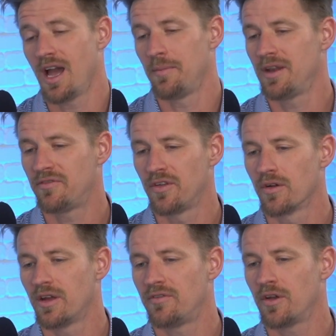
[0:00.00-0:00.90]
Yeah. I mean, if
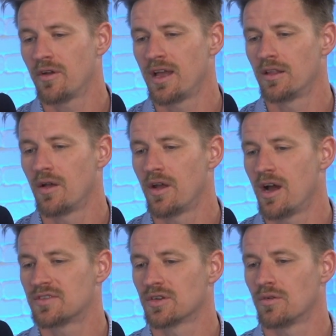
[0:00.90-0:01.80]
you're a loan
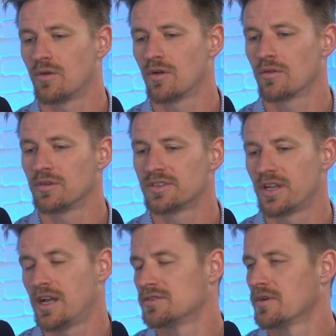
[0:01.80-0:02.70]
officer or a real
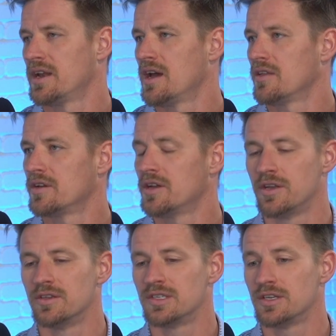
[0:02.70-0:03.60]
estate agent right now, the
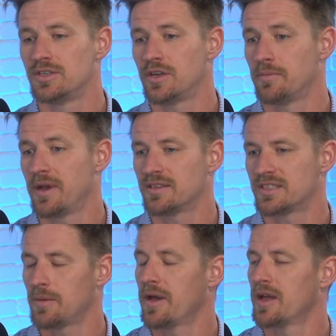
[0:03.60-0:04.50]
good news is you can make the
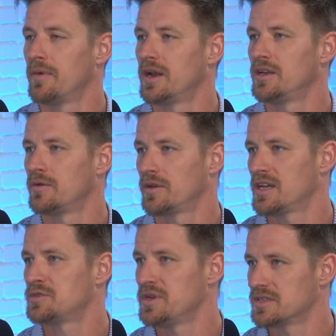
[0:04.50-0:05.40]
same amount of money doing
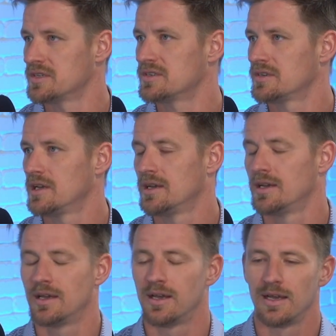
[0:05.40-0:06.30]
less business.
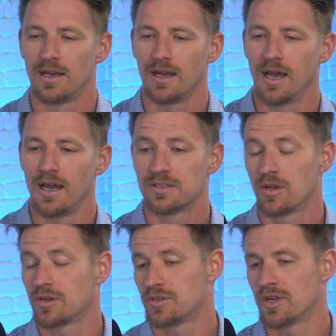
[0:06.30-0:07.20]
As
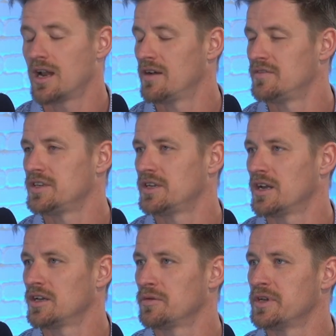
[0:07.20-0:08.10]
long as you're not obviously
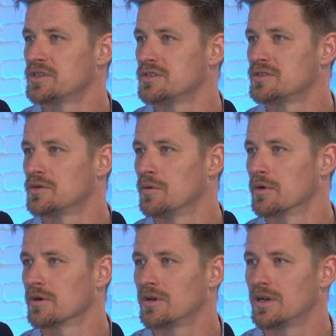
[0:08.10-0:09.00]
cutting commissions
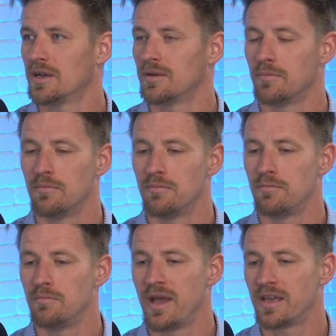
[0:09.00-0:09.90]
or
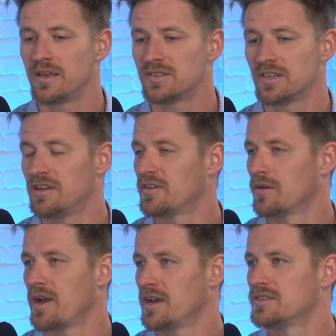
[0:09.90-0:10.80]
making
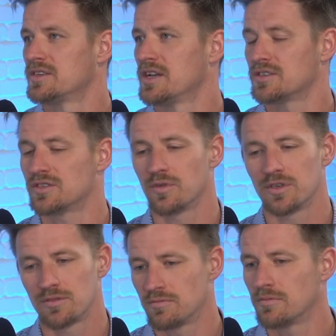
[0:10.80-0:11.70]
significant rate concessions,
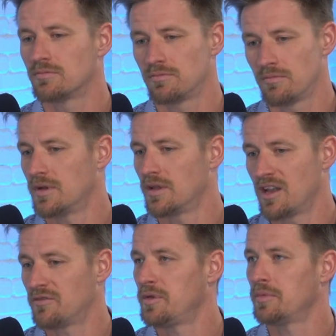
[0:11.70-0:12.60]
which a
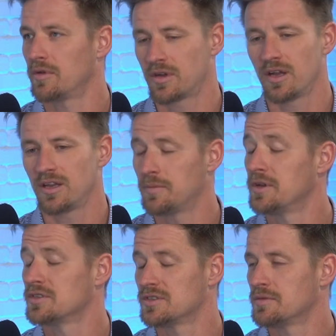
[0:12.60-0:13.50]
lot of people are cutting
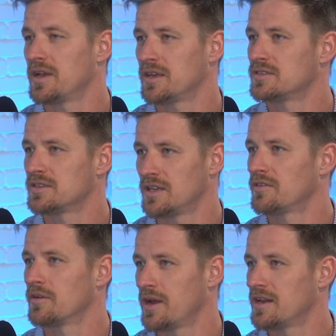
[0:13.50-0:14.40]
commissions and making
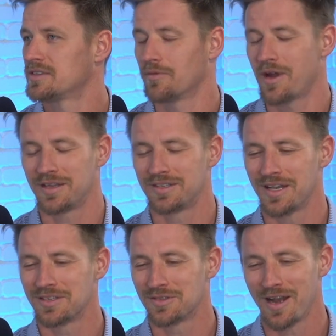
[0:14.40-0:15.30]
significant rate
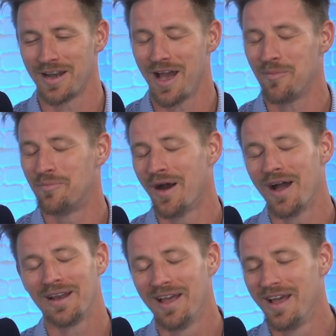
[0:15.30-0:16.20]
concessions right now.
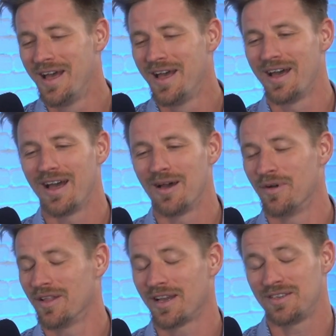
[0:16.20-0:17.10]
But
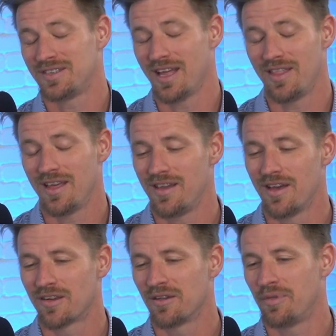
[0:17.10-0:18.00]
like you said, the
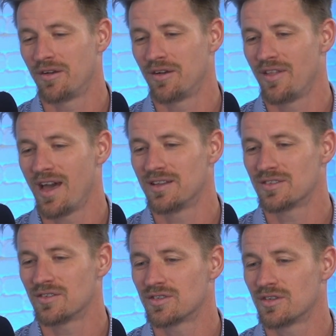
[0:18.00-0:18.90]
other component of that
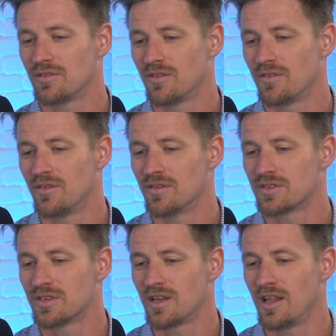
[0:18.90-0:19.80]
is
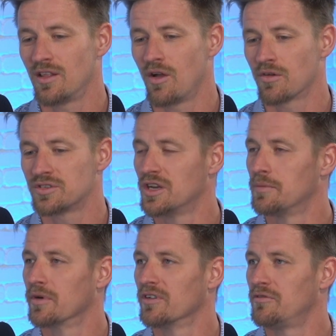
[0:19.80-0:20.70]
there's a large
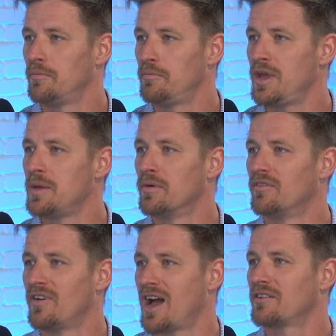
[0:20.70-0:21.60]
number of
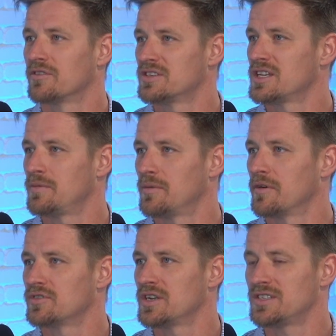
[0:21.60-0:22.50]
people vying for the same
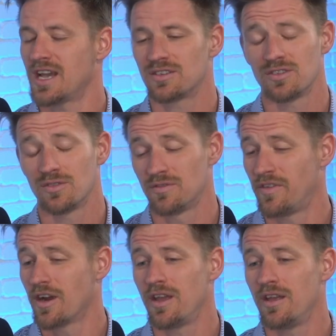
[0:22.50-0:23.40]
number of transactions. So it's
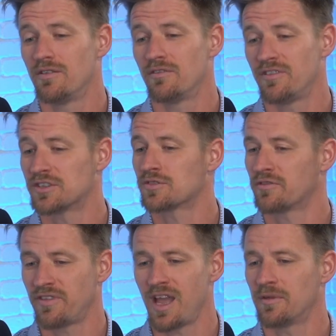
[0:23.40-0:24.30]
very feast
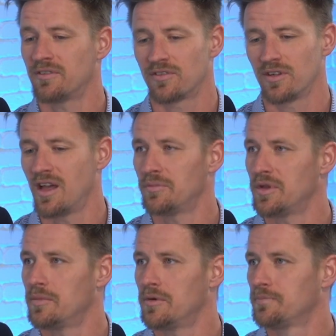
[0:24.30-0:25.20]
or famine for a lot of
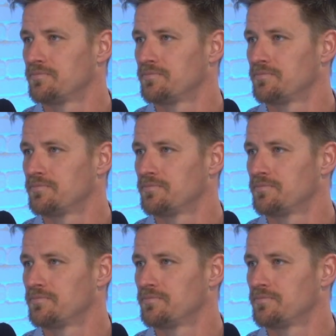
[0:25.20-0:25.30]
people.